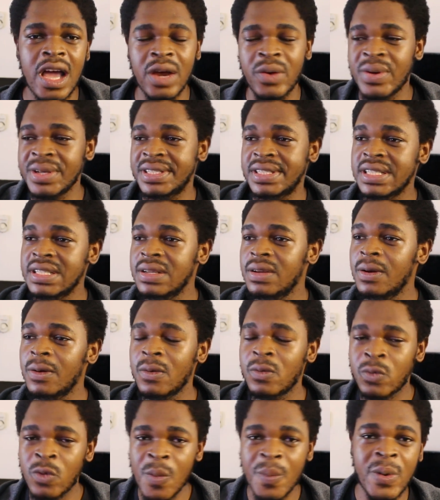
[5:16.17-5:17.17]

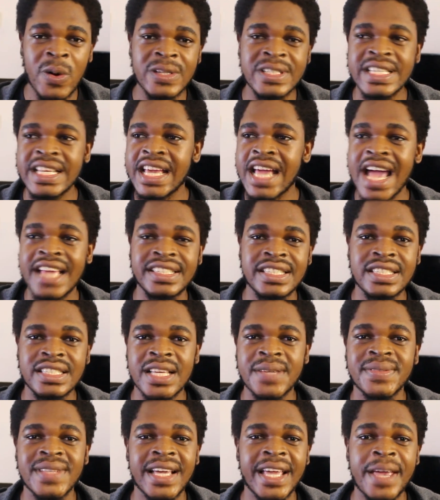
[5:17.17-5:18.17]
Creating robots, A I
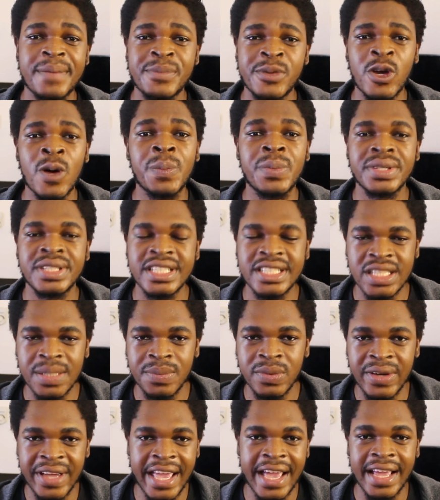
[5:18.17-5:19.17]
systems that can be
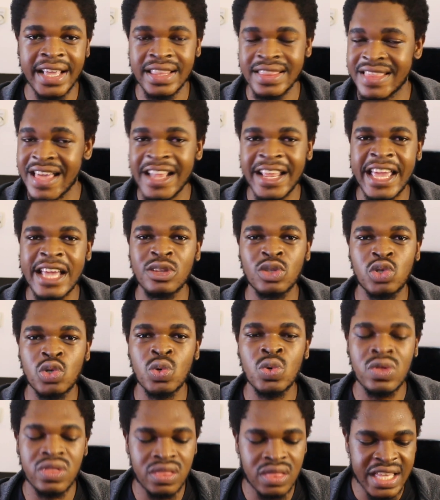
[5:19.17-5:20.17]
unpredictable, can, that can
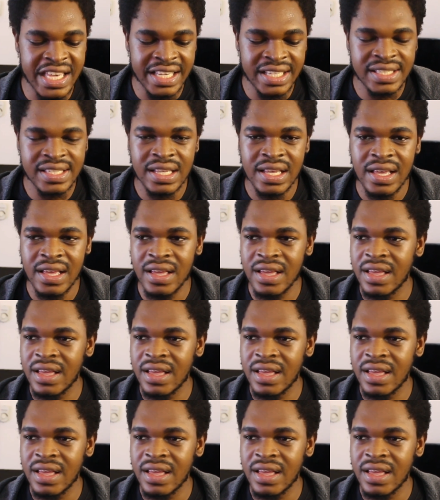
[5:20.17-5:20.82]
do things